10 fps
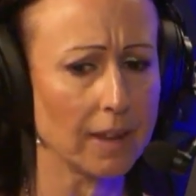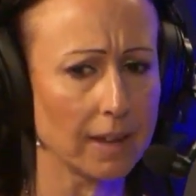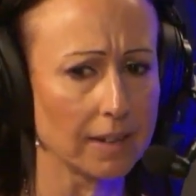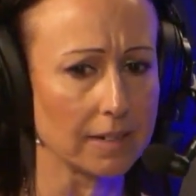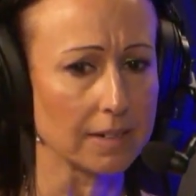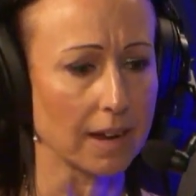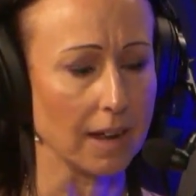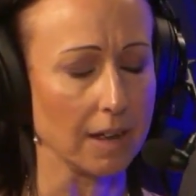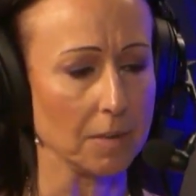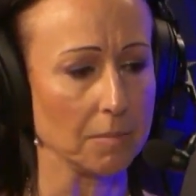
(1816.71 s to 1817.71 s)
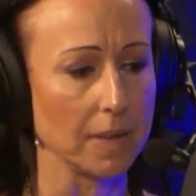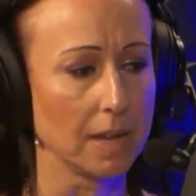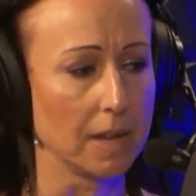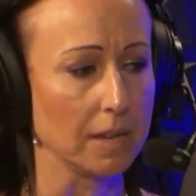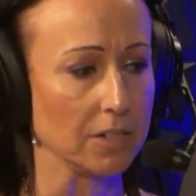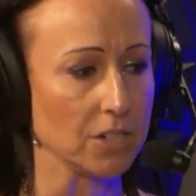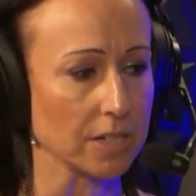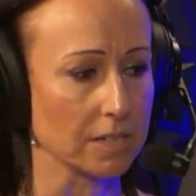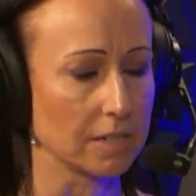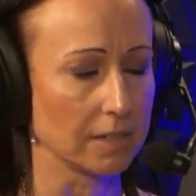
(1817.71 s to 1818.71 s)
and
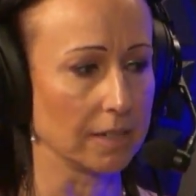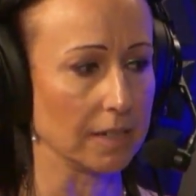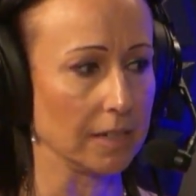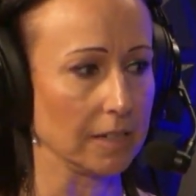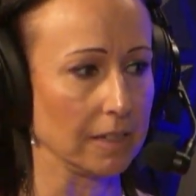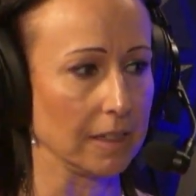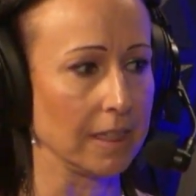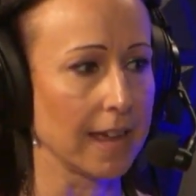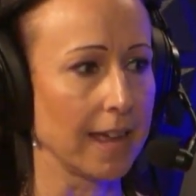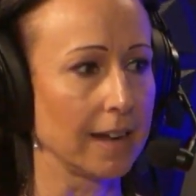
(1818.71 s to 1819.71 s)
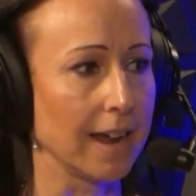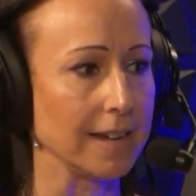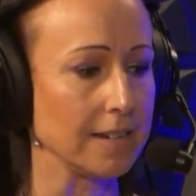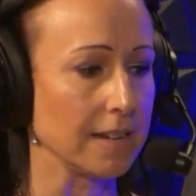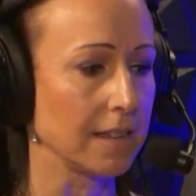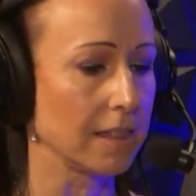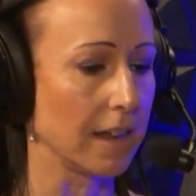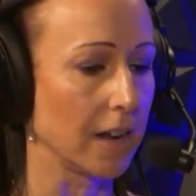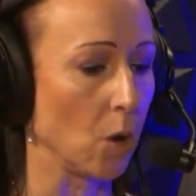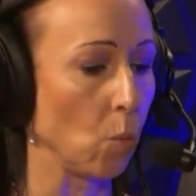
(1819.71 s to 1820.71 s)
just that idea
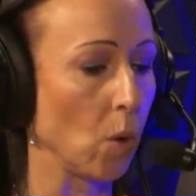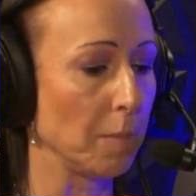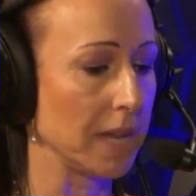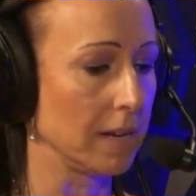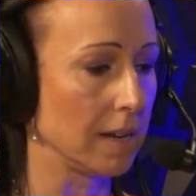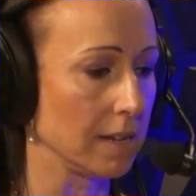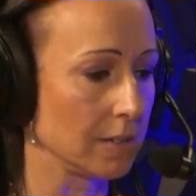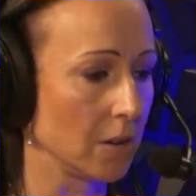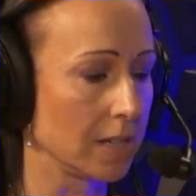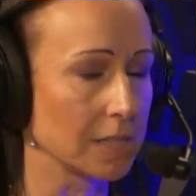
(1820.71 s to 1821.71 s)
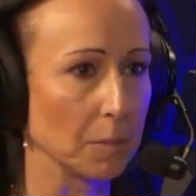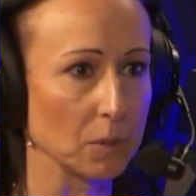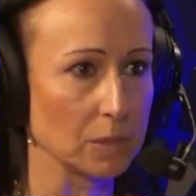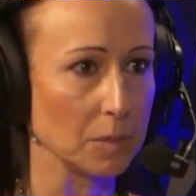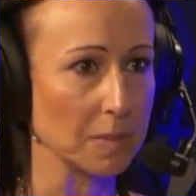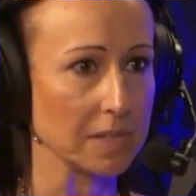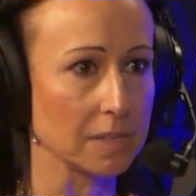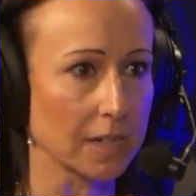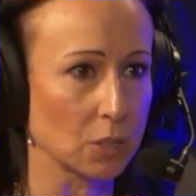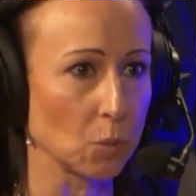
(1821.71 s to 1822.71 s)
that a woman is not supposed to be
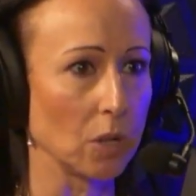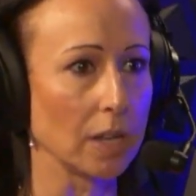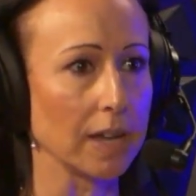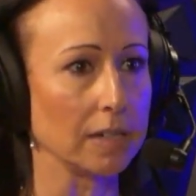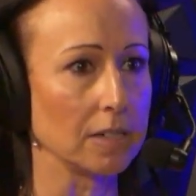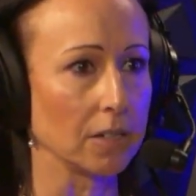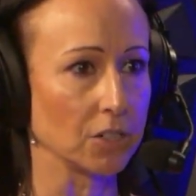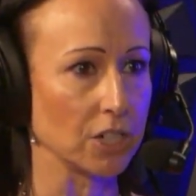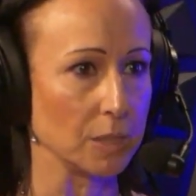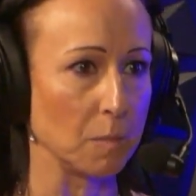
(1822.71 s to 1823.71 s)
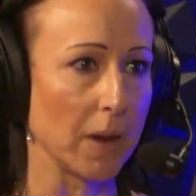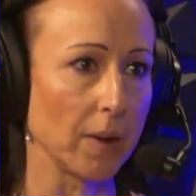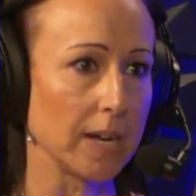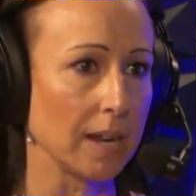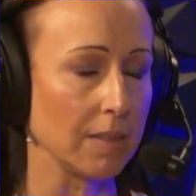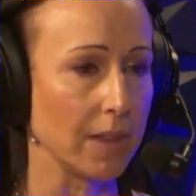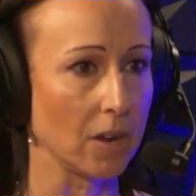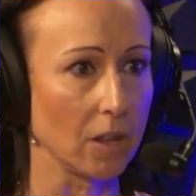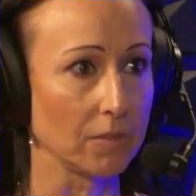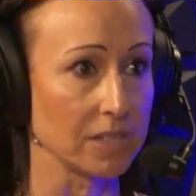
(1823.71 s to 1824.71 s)
sexual until she's married, and
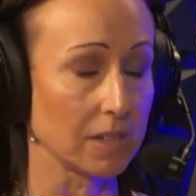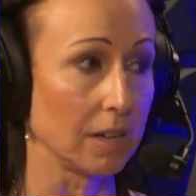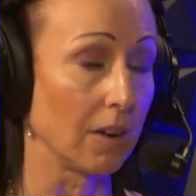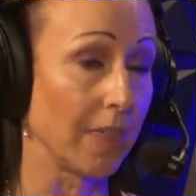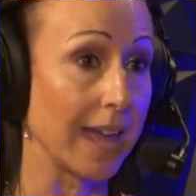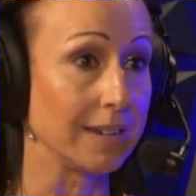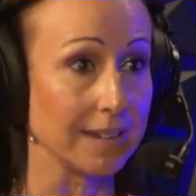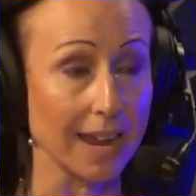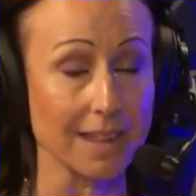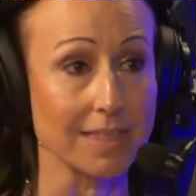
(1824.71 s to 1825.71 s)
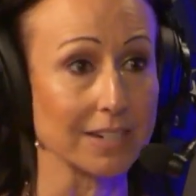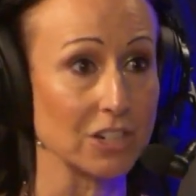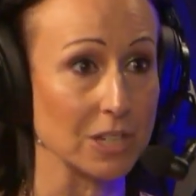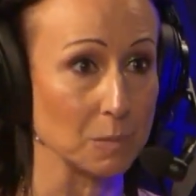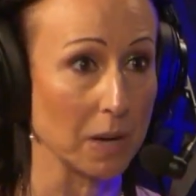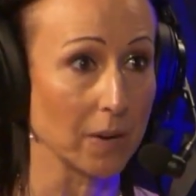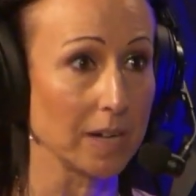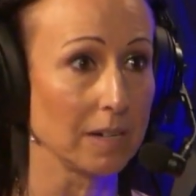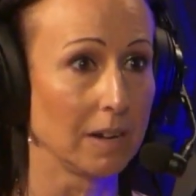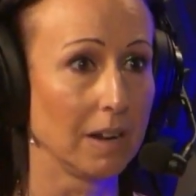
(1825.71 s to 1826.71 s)
then all of a sudden on that day that she's
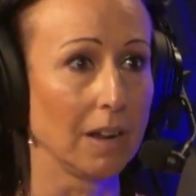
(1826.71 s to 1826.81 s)
married,